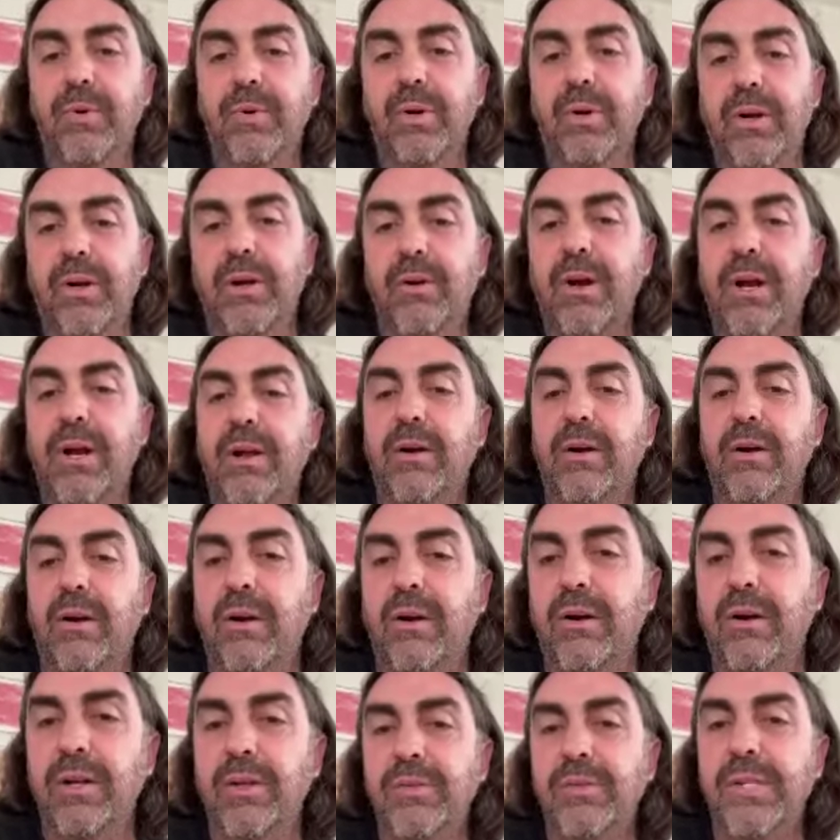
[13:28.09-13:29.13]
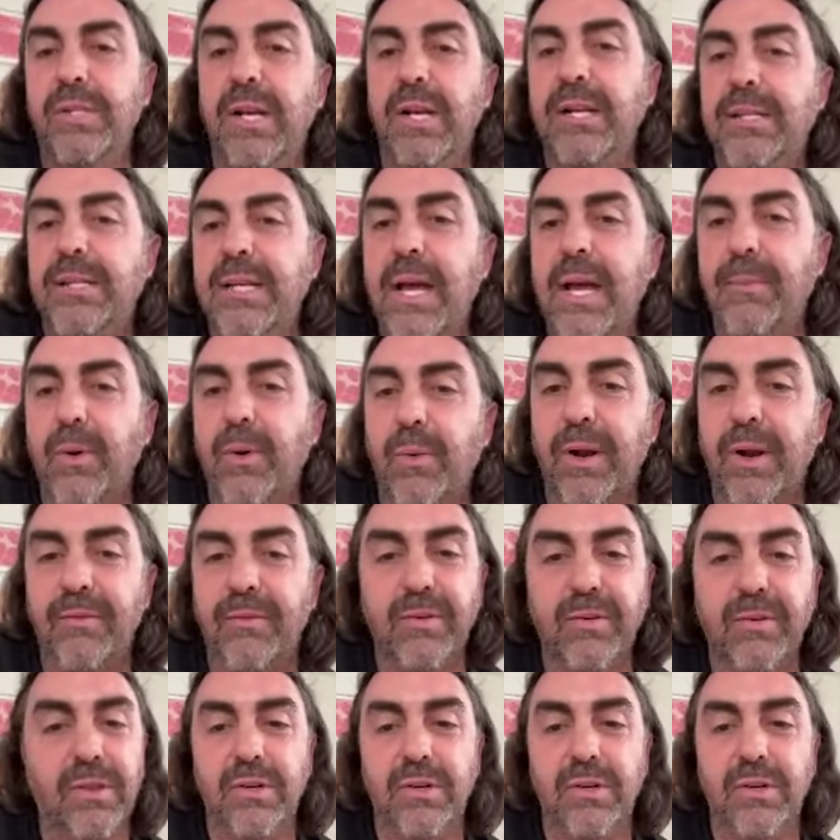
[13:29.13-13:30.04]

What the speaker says: put it on a credit card or use an ATM or whatever.